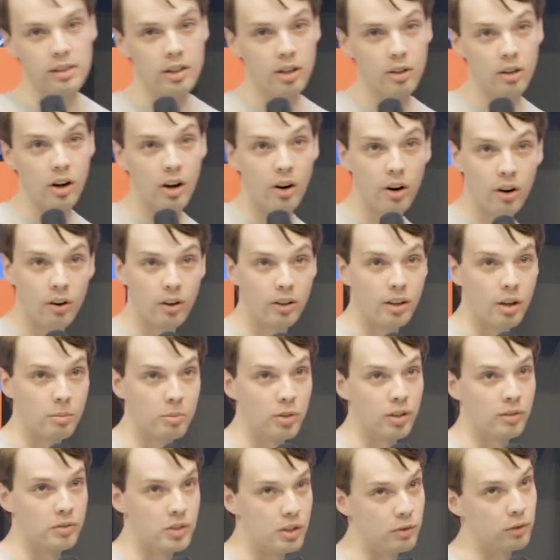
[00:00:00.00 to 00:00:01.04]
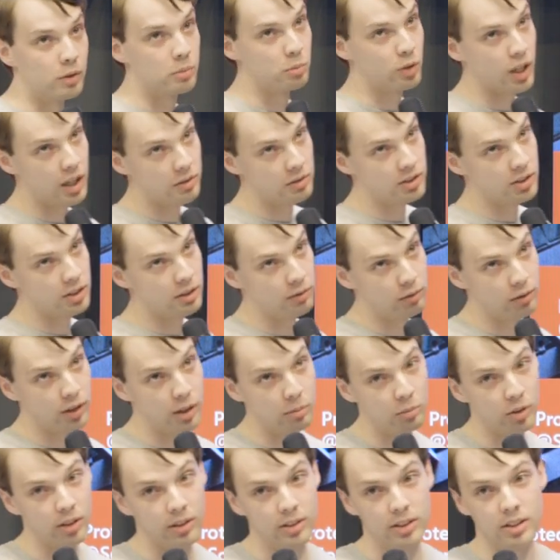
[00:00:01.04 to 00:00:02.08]
there are a number of different privacy
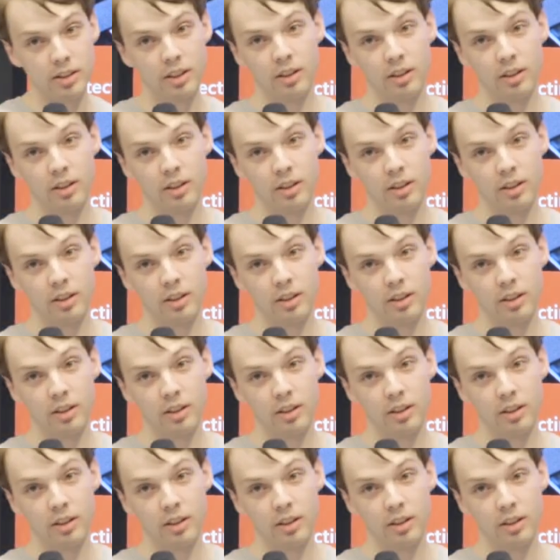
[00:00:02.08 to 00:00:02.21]
frameworks